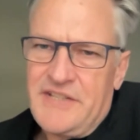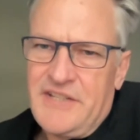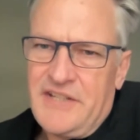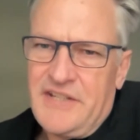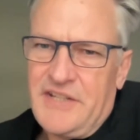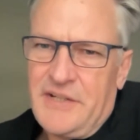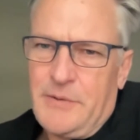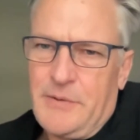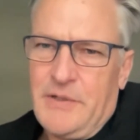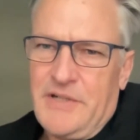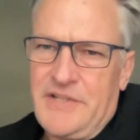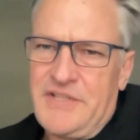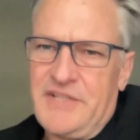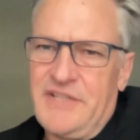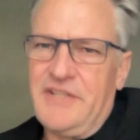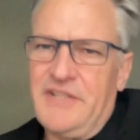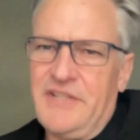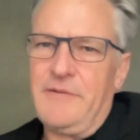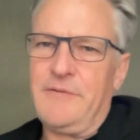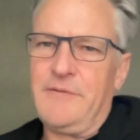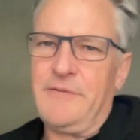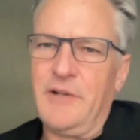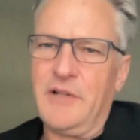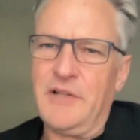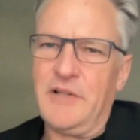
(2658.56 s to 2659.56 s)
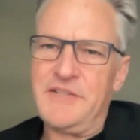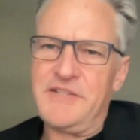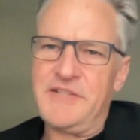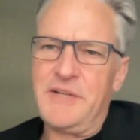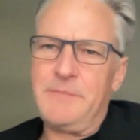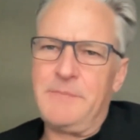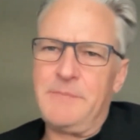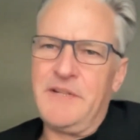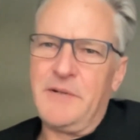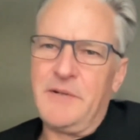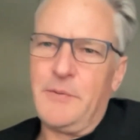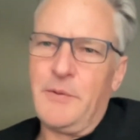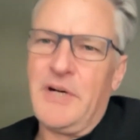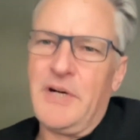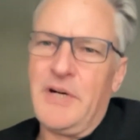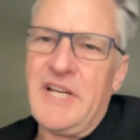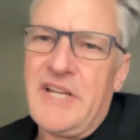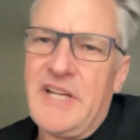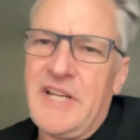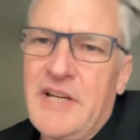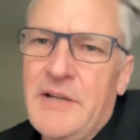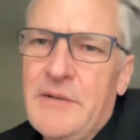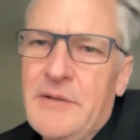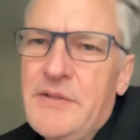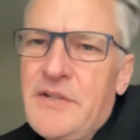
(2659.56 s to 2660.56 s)
another question that follows up in a
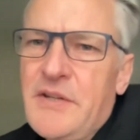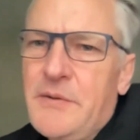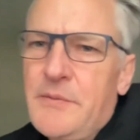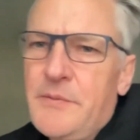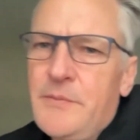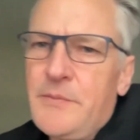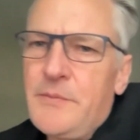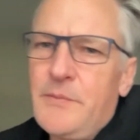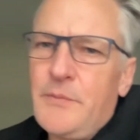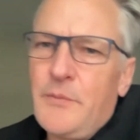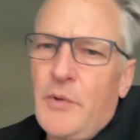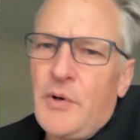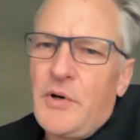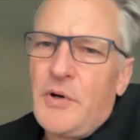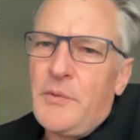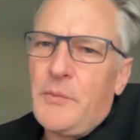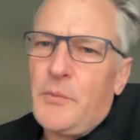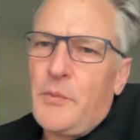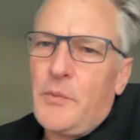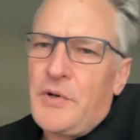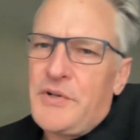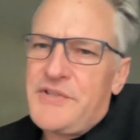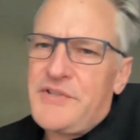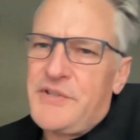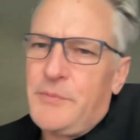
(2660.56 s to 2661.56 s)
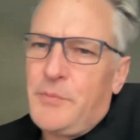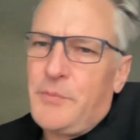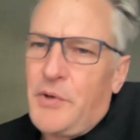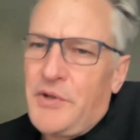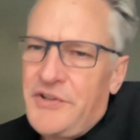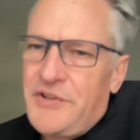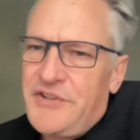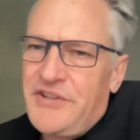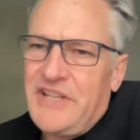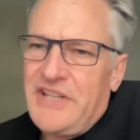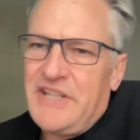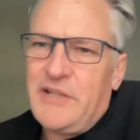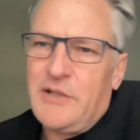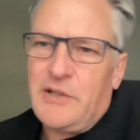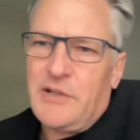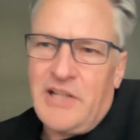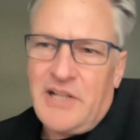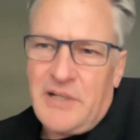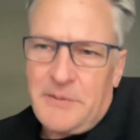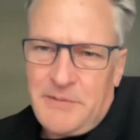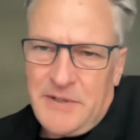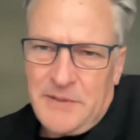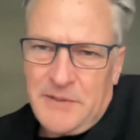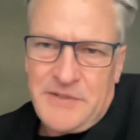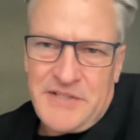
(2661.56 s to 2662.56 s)
way. What's the one thing you'd
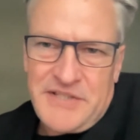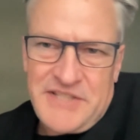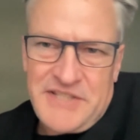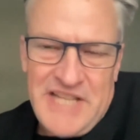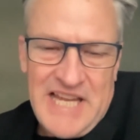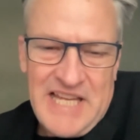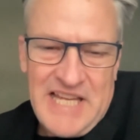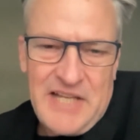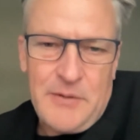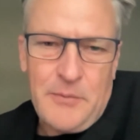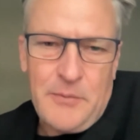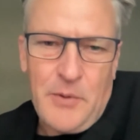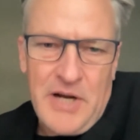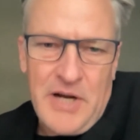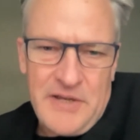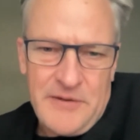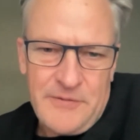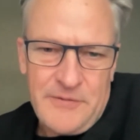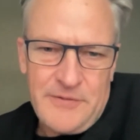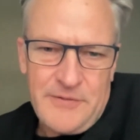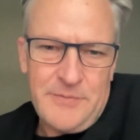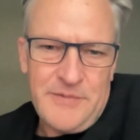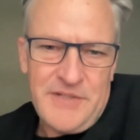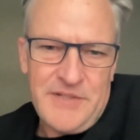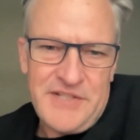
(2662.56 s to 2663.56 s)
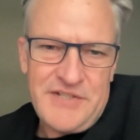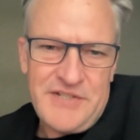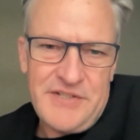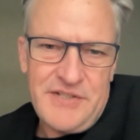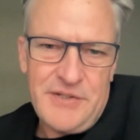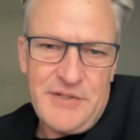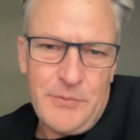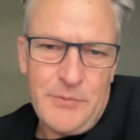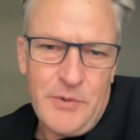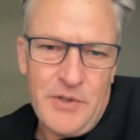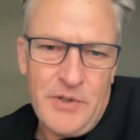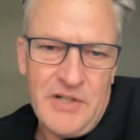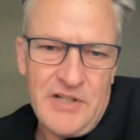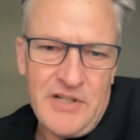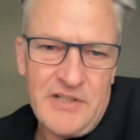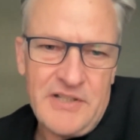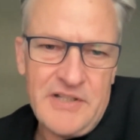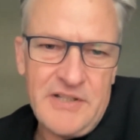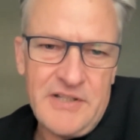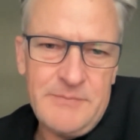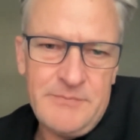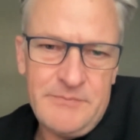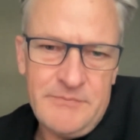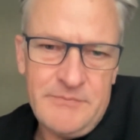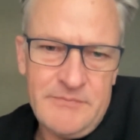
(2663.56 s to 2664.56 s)
like people to take away from this new
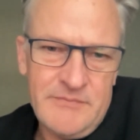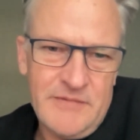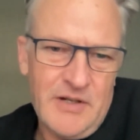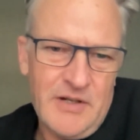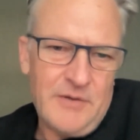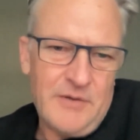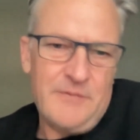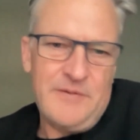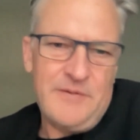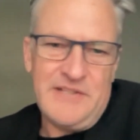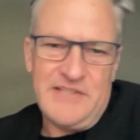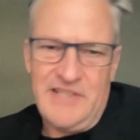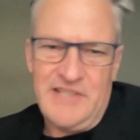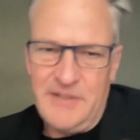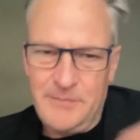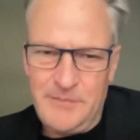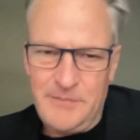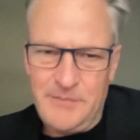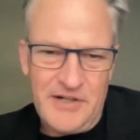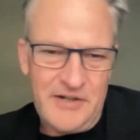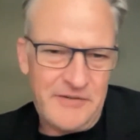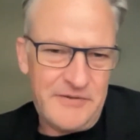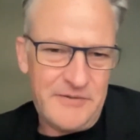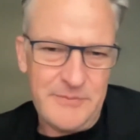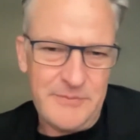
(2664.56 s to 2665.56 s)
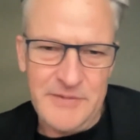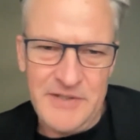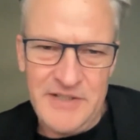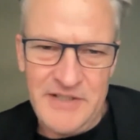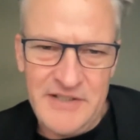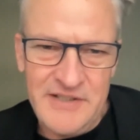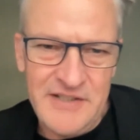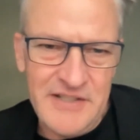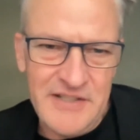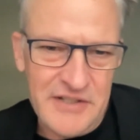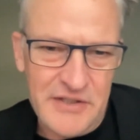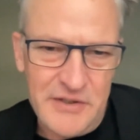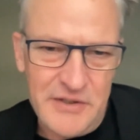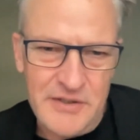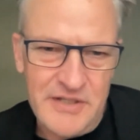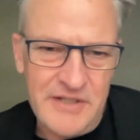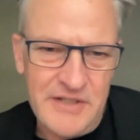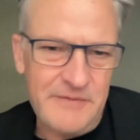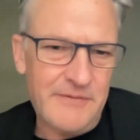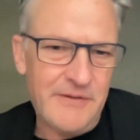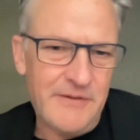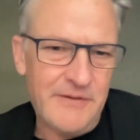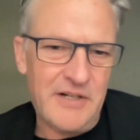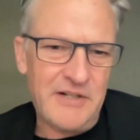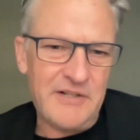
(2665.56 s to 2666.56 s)
work? Obviously, apart from a
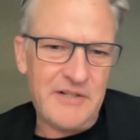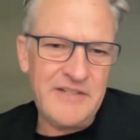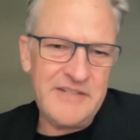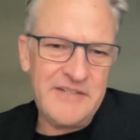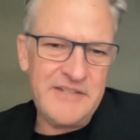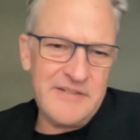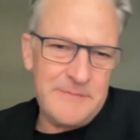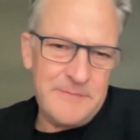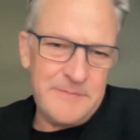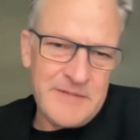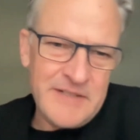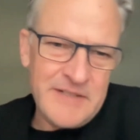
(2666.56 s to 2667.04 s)
Yuki virus.